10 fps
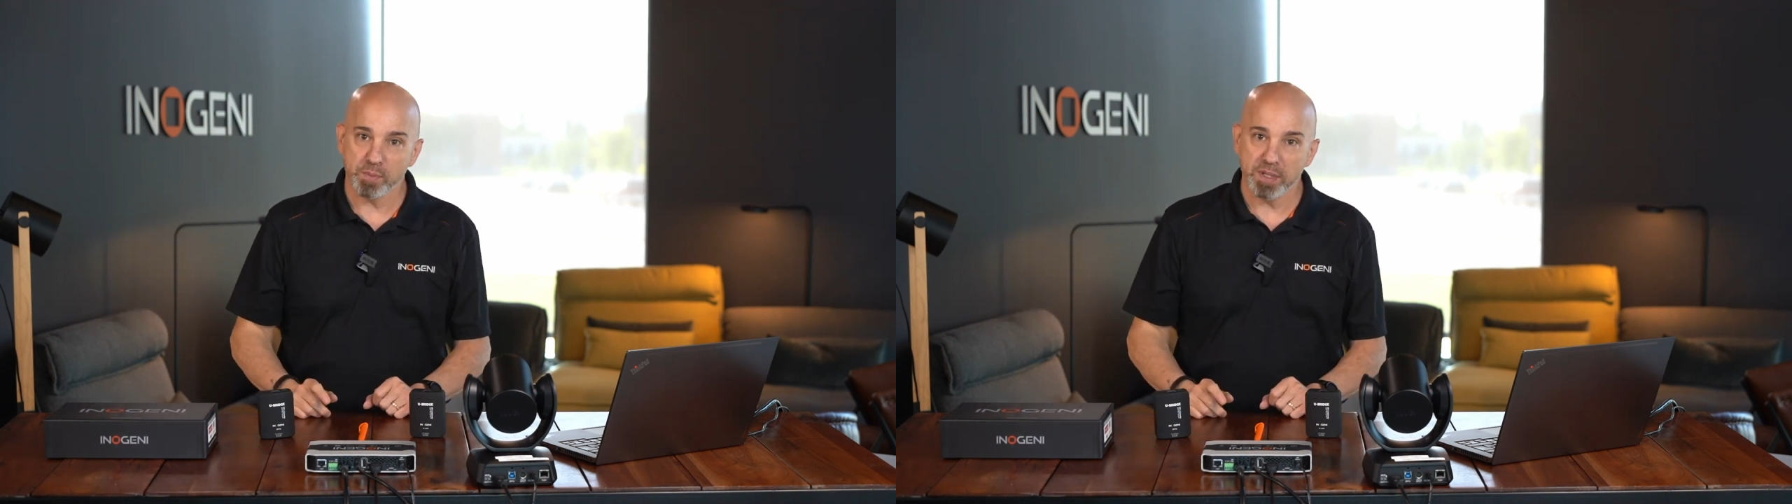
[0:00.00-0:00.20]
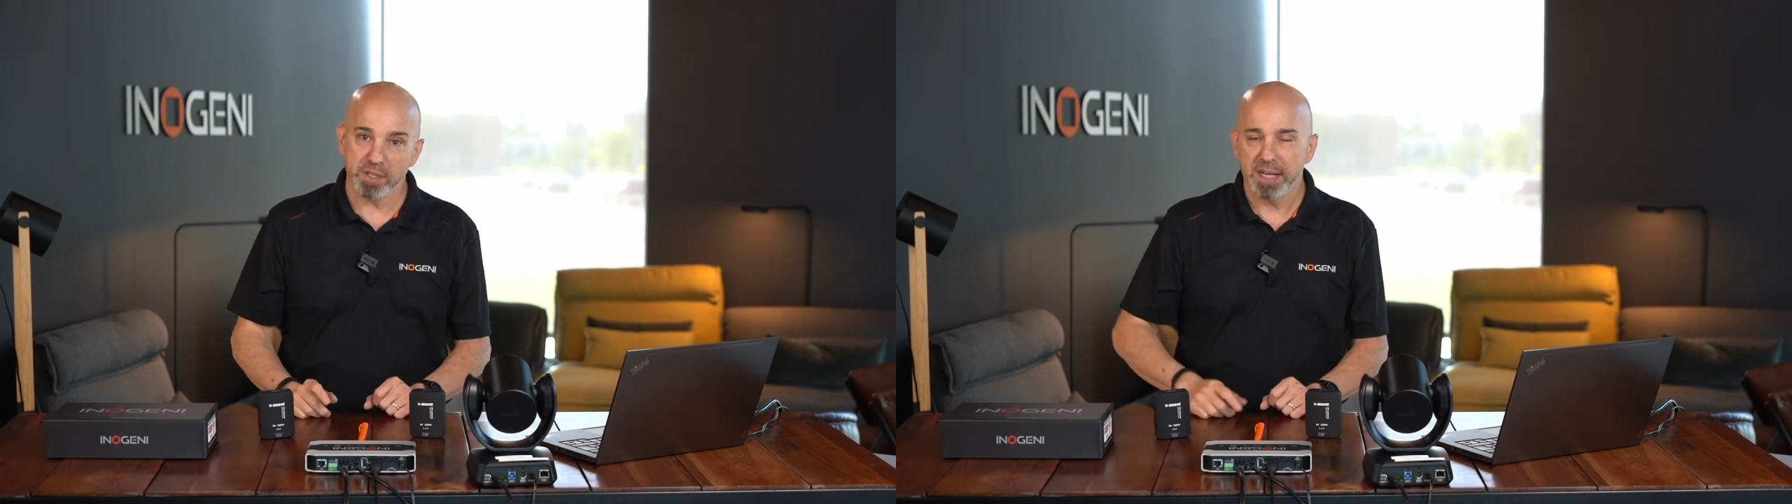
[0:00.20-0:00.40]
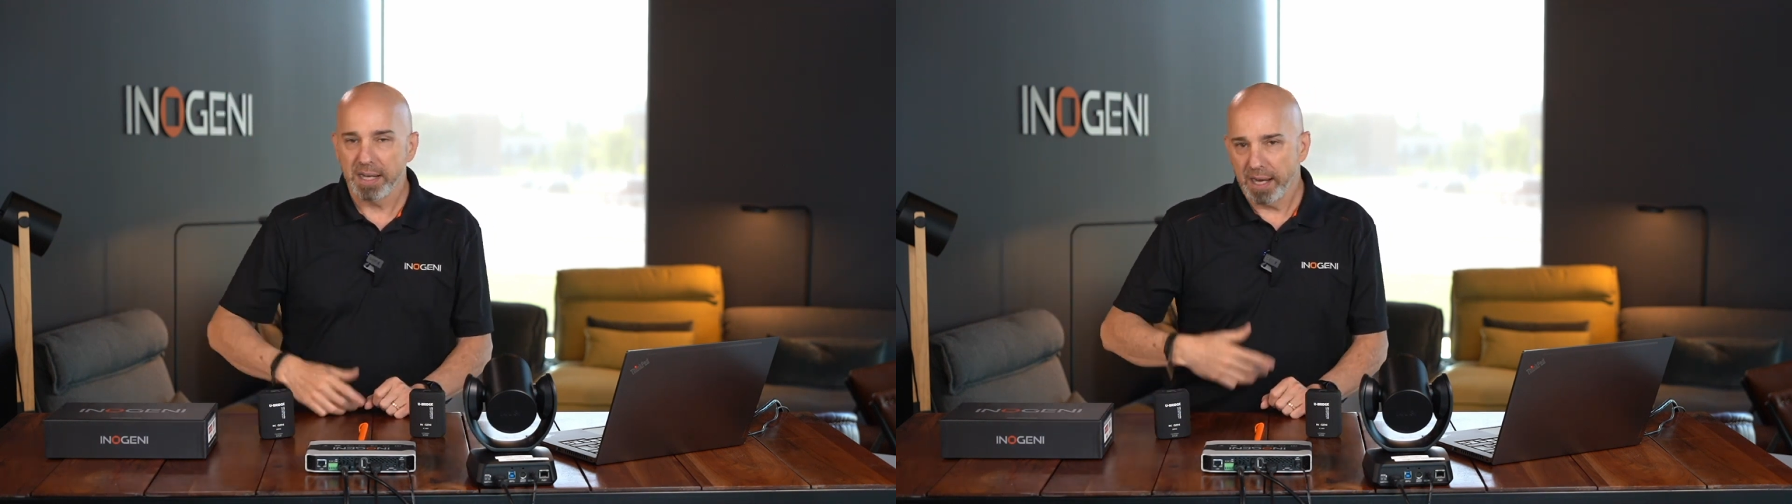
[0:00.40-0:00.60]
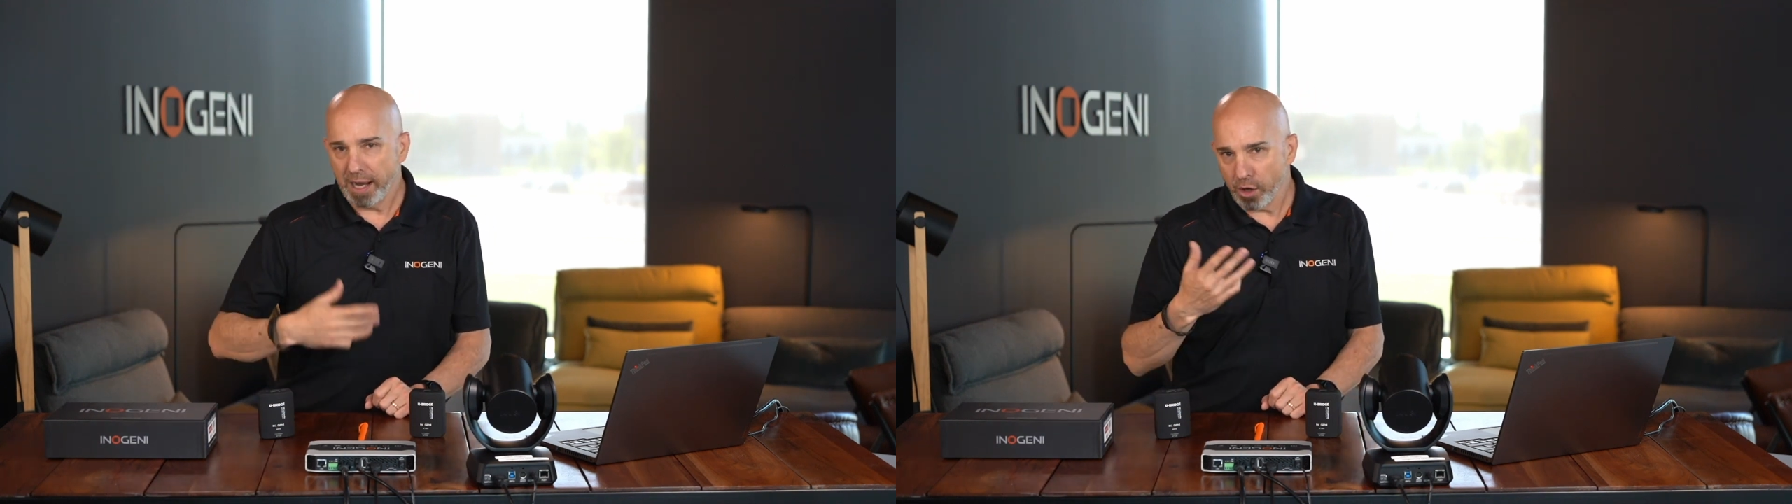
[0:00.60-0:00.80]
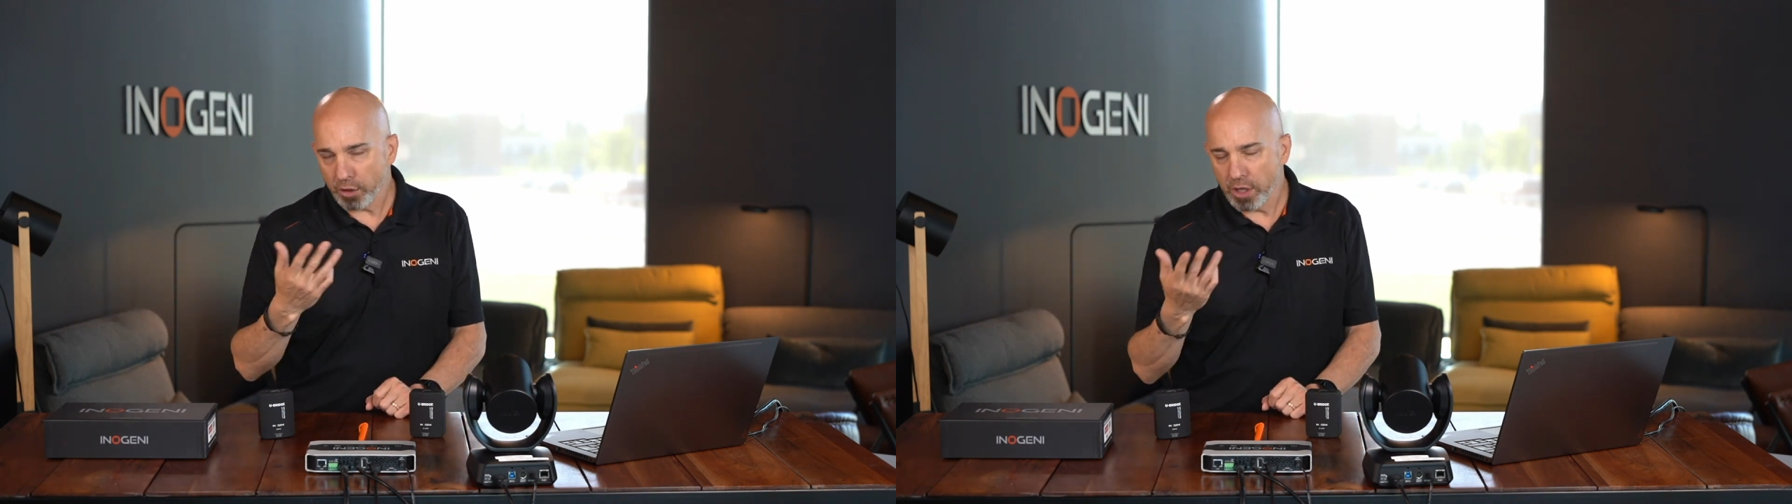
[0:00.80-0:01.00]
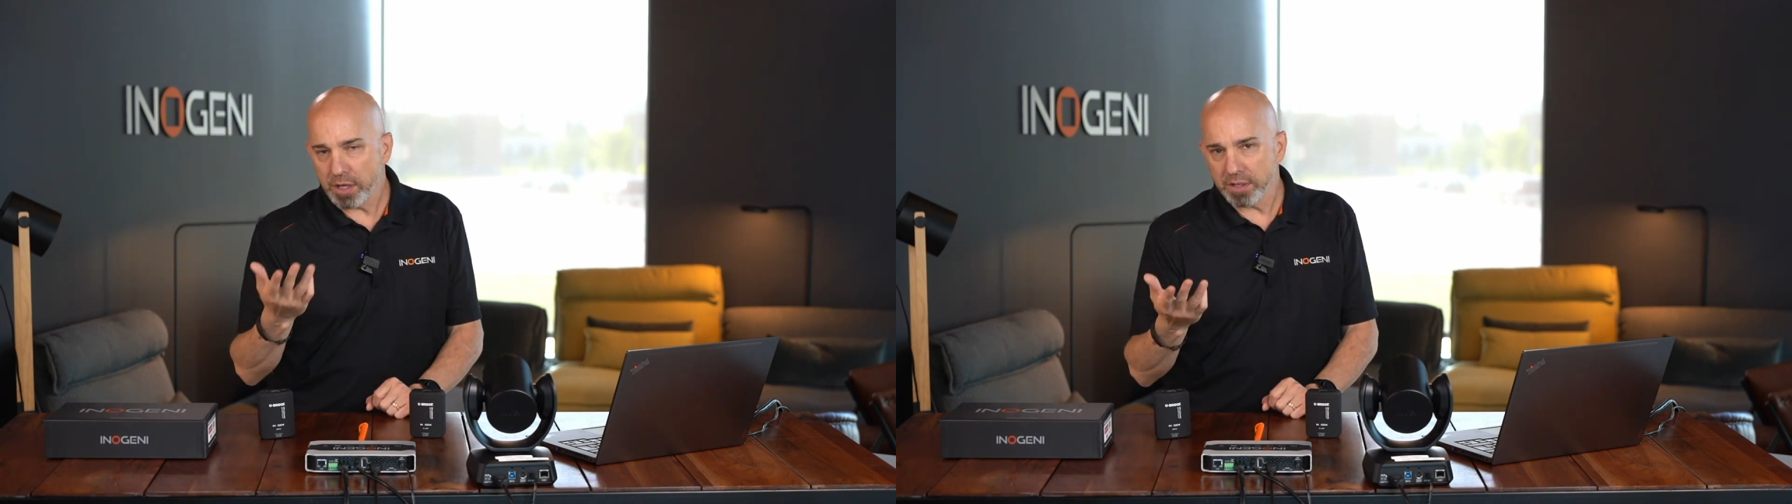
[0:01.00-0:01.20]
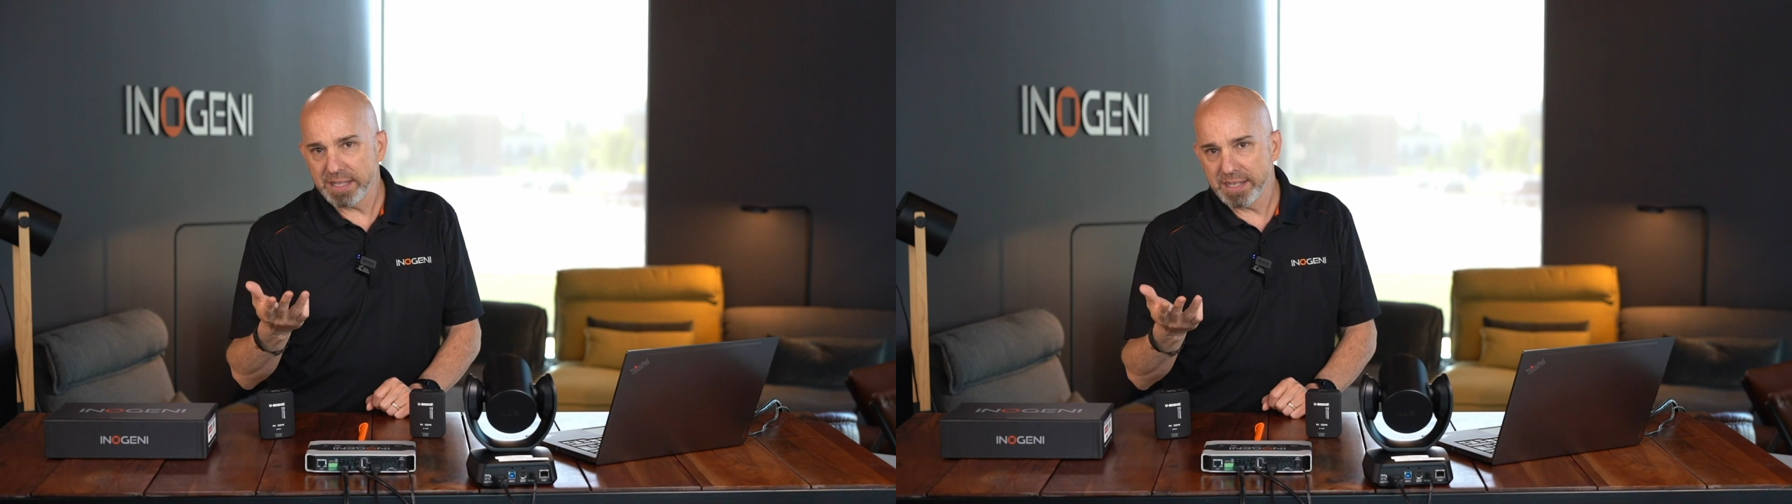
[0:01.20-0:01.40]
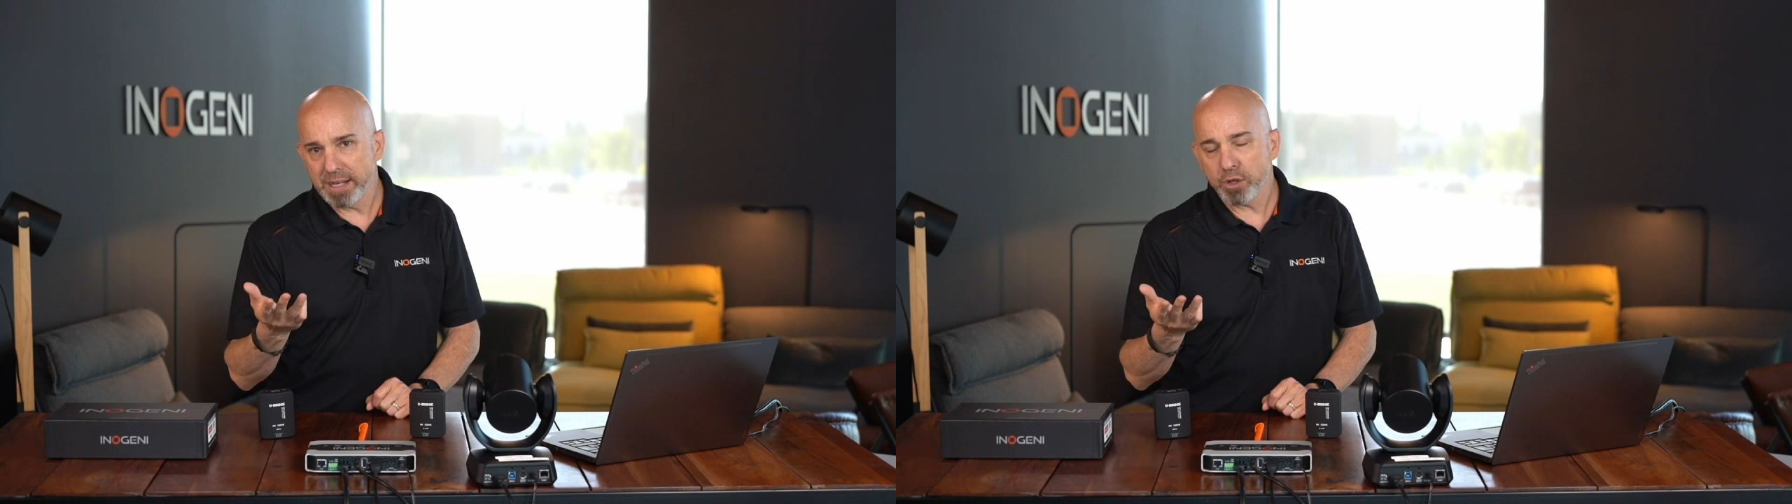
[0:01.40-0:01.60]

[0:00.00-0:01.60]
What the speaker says: It's a whiteboard camera.